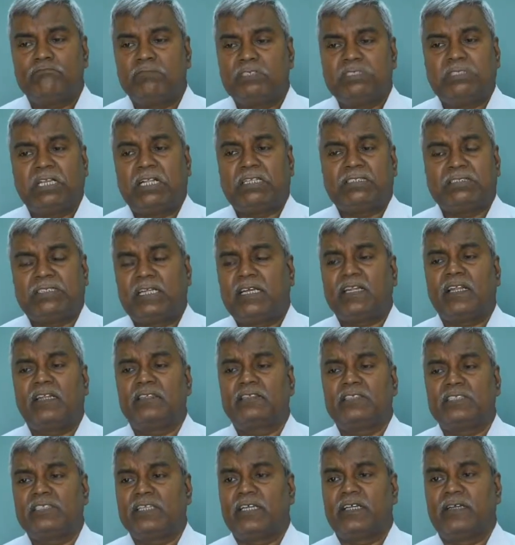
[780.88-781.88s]
he tells that
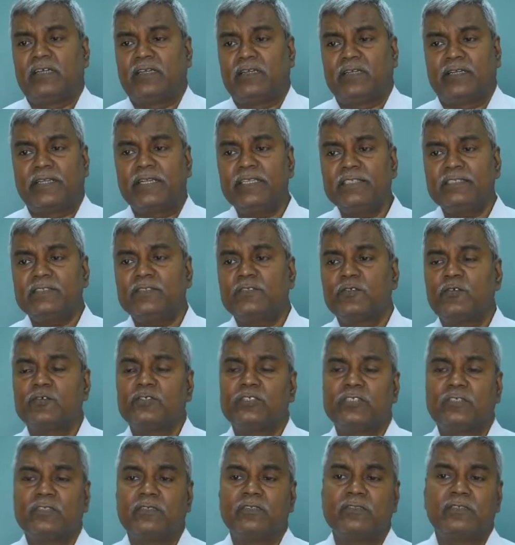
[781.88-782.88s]
and she agrees. So
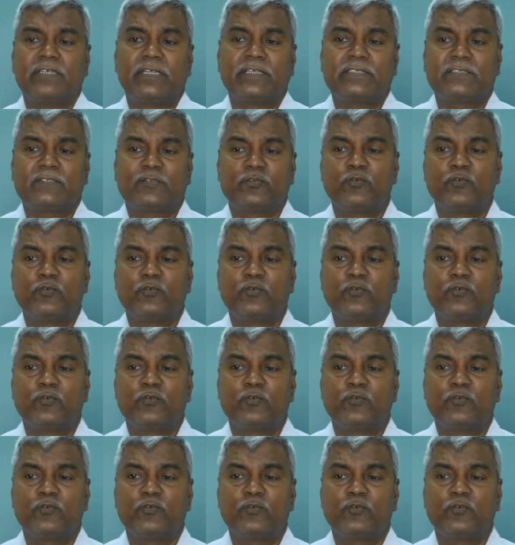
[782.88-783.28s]
she gets